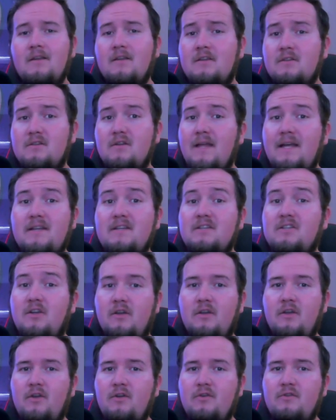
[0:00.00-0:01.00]
So that is
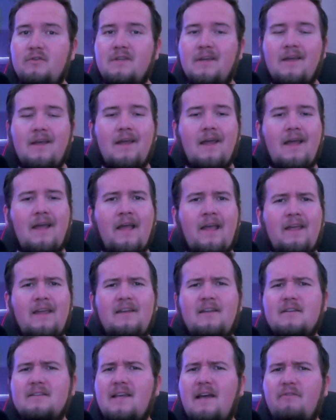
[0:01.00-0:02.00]
good news. He
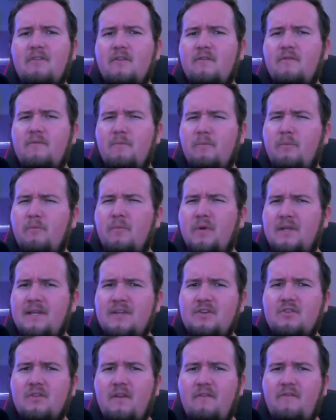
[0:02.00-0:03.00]
does have to
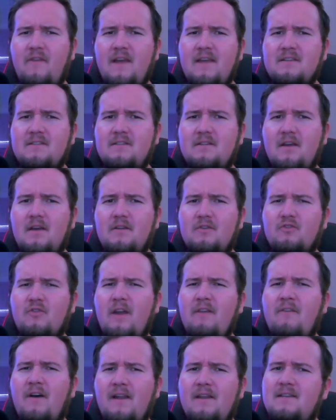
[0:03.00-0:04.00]
potentially face
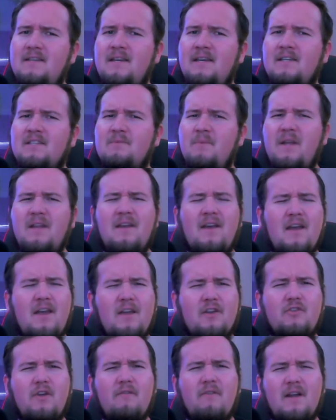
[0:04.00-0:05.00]
Trayvon Diggs, but
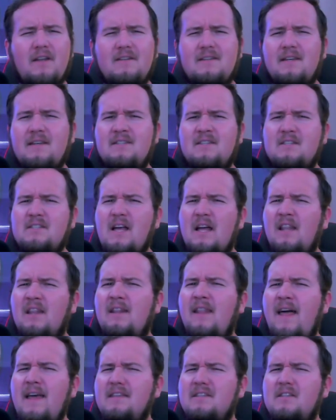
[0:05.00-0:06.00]
Trayvon Diggs is
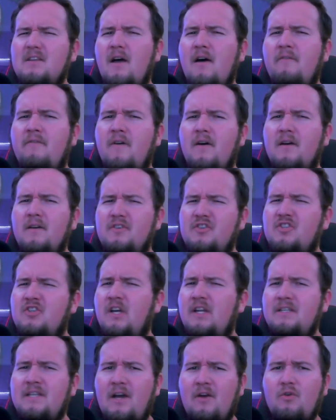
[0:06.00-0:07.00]
less of a
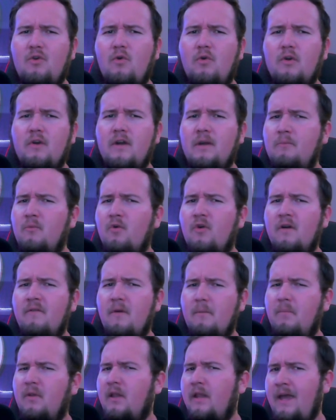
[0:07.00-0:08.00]
shutdown corner and more of
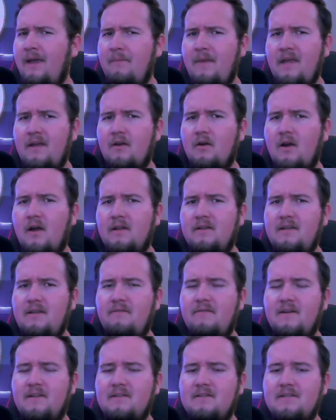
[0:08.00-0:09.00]
a playmaker on
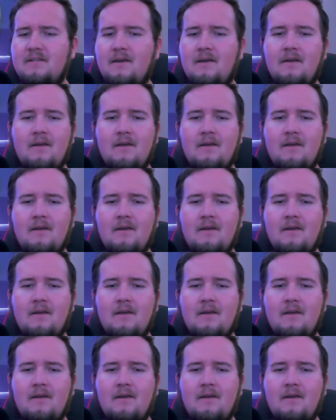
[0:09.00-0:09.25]
defense.